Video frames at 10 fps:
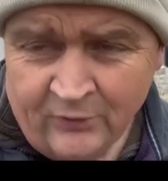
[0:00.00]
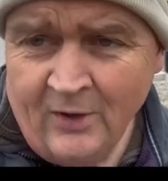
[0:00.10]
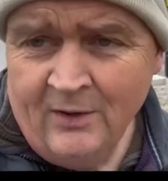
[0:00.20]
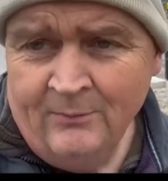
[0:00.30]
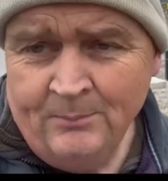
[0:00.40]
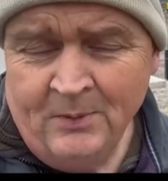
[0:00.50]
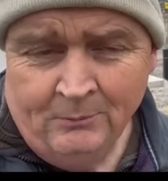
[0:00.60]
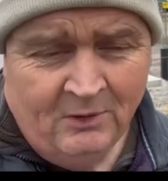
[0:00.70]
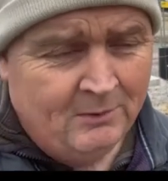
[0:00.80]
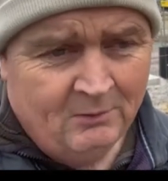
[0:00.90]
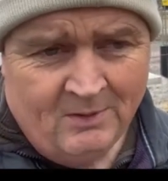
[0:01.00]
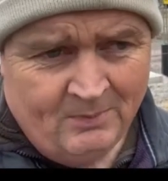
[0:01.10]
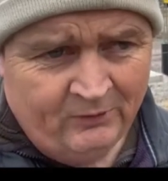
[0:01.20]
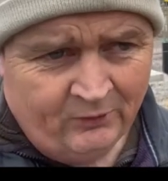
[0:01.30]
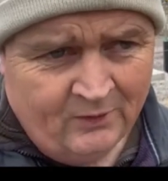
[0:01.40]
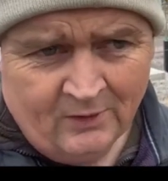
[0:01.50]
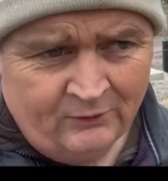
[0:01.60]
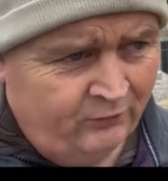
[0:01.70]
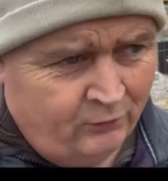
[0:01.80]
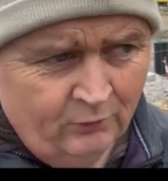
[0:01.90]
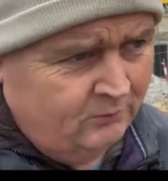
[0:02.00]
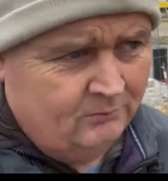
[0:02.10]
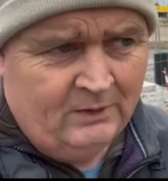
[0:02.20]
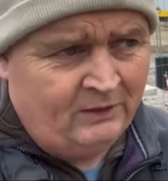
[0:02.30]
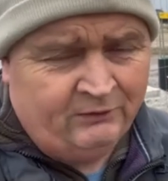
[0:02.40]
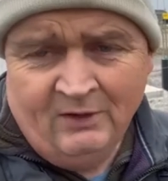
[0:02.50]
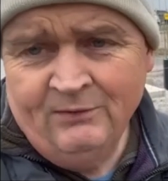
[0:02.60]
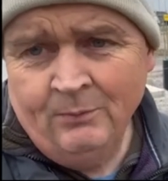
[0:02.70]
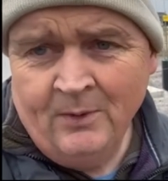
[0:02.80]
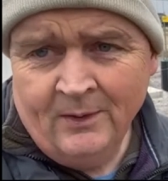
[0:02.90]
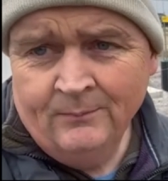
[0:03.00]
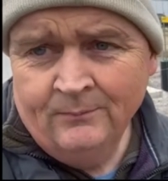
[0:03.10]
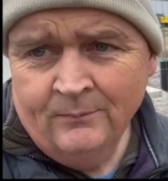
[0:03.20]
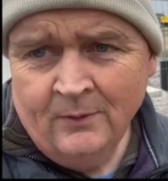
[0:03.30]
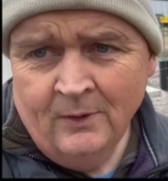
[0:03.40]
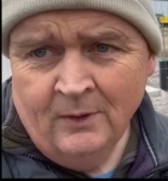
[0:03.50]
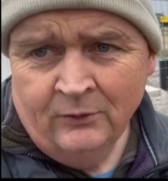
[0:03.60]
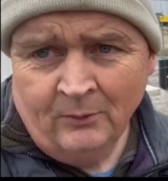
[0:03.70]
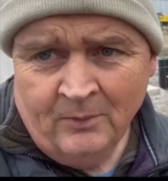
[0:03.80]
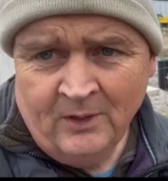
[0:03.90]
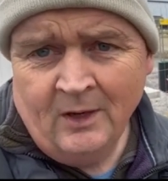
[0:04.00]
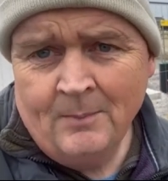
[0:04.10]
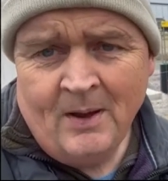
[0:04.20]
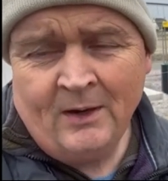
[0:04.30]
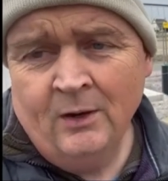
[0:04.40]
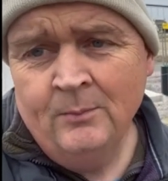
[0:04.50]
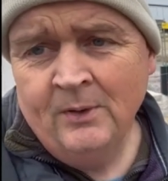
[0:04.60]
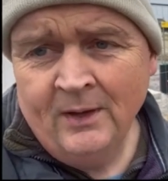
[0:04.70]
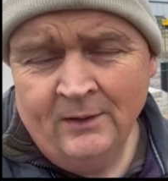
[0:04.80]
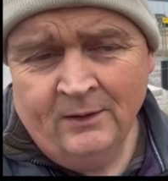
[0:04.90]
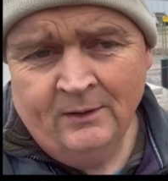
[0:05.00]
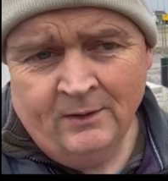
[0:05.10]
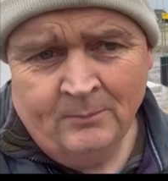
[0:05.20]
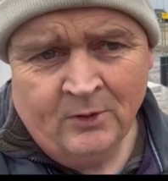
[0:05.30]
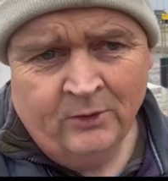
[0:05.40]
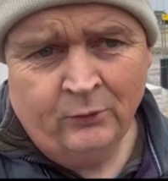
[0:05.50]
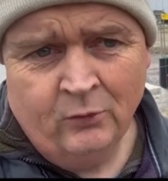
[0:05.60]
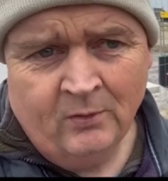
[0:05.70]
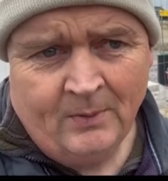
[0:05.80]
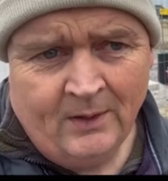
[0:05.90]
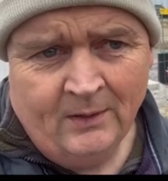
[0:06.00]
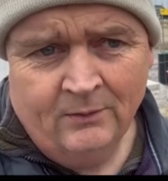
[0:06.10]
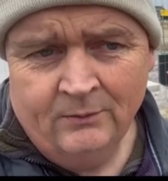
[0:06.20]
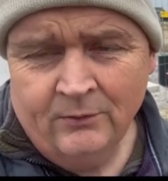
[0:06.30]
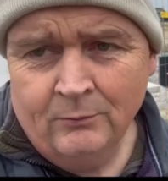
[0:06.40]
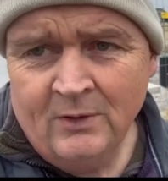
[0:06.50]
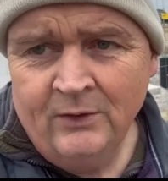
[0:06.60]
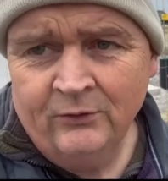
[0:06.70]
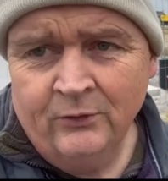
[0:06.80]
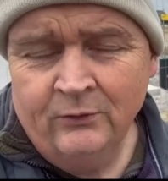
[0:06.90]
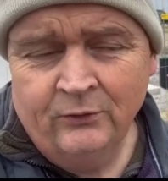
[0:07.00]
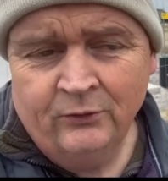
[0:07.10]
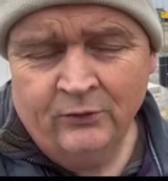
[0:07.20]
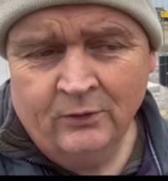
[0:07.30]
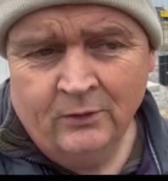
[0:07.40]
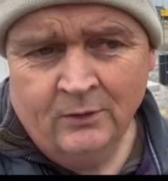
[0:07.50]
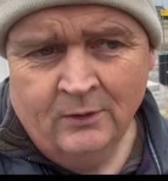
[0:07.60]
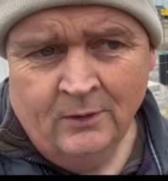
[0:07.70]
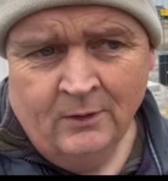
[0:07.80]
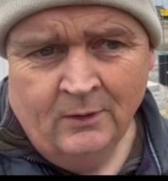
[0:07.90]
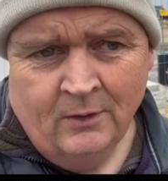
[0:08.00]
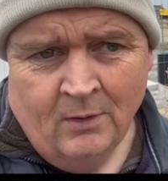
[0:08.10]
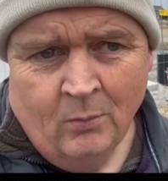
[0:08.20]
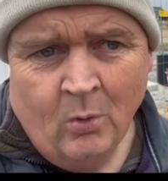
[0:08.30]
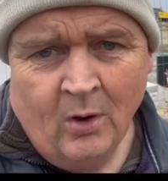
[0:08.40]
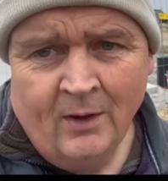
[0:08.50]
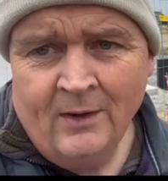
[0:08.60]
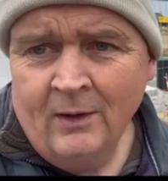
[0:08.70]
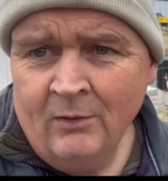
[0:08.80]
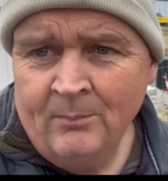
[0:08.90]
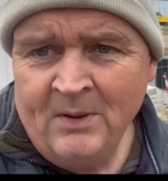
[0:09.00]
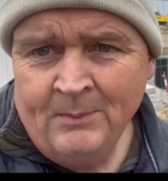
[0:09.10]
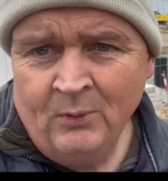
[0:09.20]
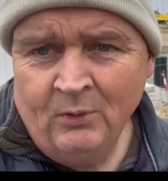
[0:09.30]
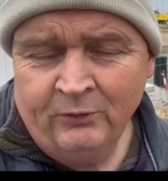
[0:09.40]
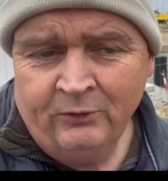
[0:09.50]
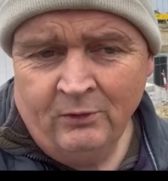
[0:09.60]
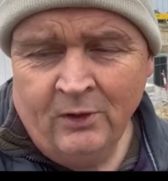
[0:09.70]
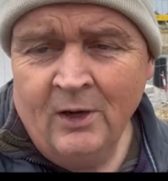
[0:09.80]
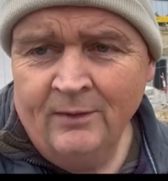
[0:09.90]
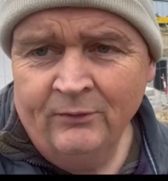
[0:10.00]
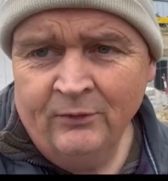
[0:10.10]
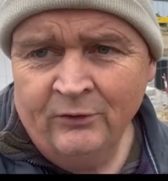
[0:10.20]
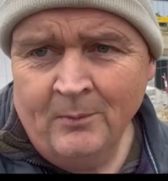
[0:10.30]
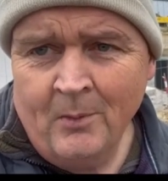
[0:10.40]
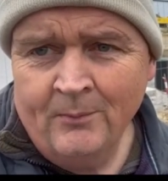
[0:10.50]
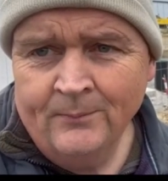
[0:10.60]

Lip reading: I've been really busy, I just thought, let's leave them there. So I'm going to go back home now and I'm going to talk about the reasons why a lot of people lost a lot of hives this summer.